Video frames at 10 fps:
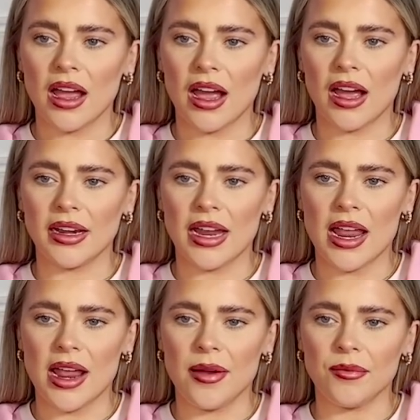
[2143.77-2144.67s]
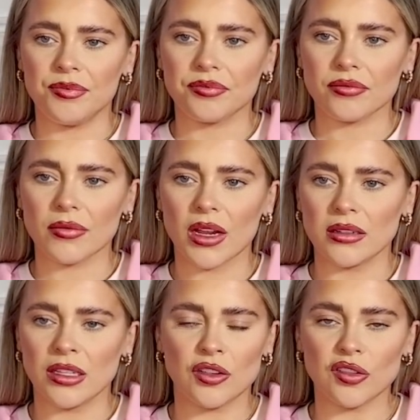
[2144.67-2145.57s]
And
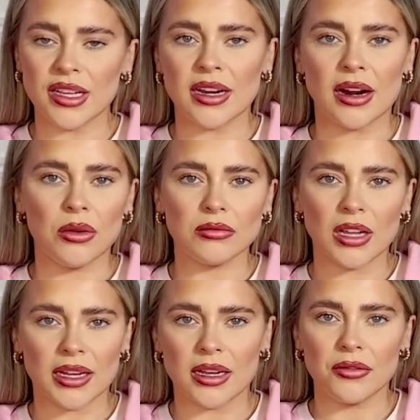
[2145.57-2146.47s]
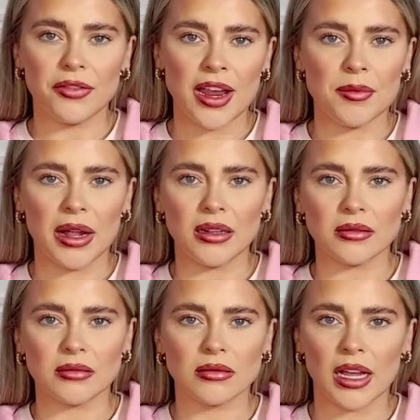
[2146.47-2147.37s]
you're just in and out like a conveyor belt.
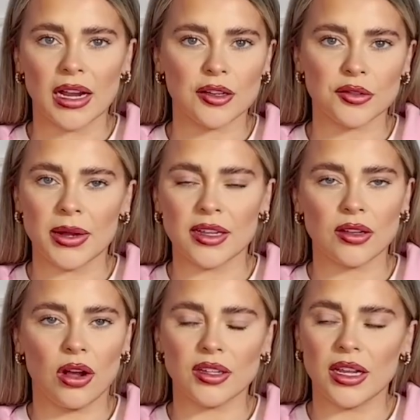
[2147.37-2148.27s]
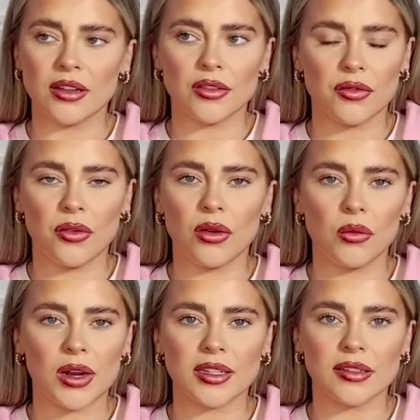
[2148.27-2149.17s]
Like, I swear to God, it is the fucking
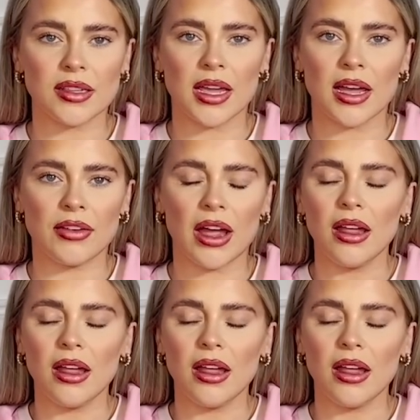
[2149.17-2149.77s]
weirdest thing ever.